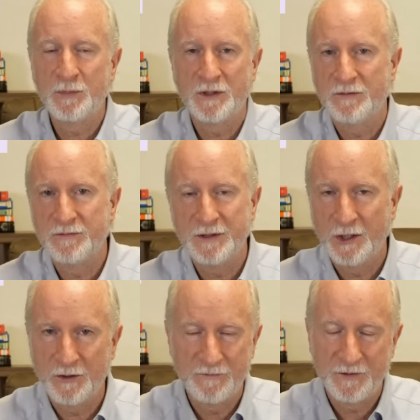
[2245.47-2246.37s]
and
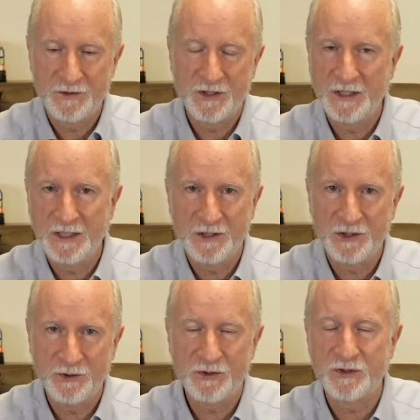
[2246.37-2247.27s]
if there's any
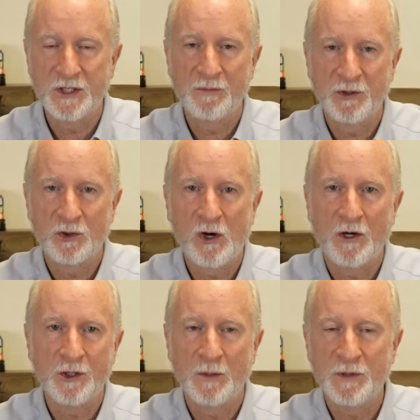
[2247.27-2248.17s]
issues or something, I'll call
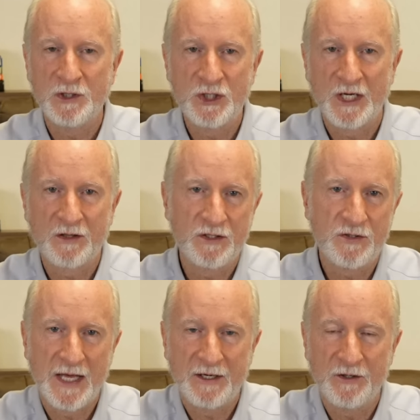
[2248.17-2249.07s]
you up and check this,
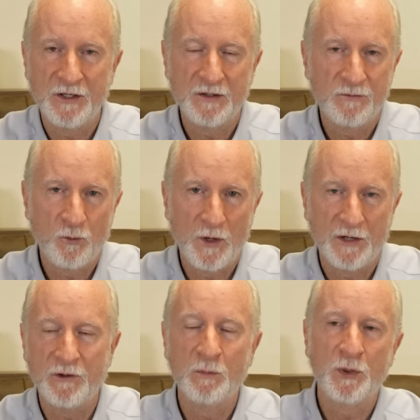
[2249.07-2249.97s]
that, or whatever.